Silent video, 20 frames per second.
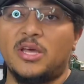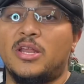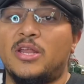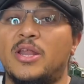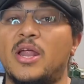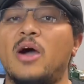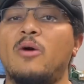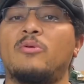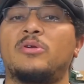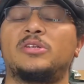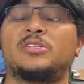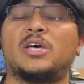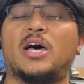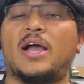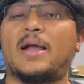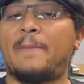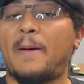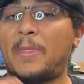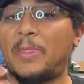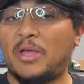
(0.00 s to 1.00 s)
Now I want to
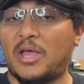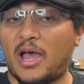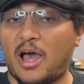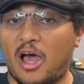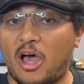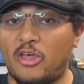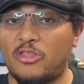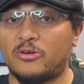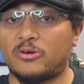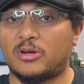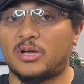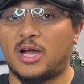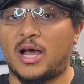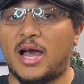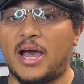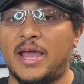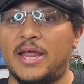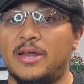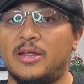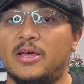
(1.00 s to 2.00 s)
talk about the other
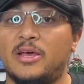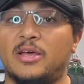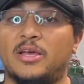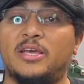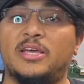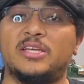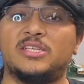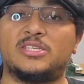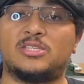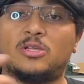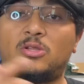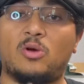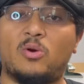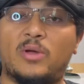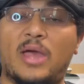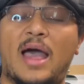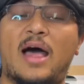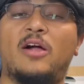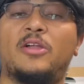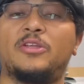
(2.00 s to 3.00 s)
kind, is the
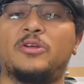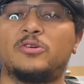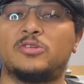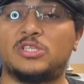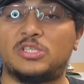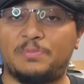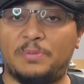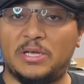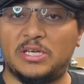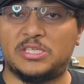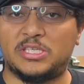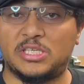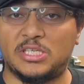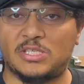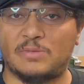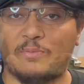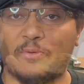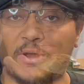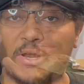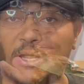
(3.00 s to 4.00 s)
locality or
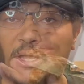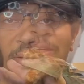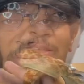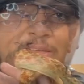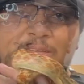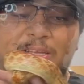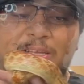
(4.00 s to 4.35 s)
species breeding.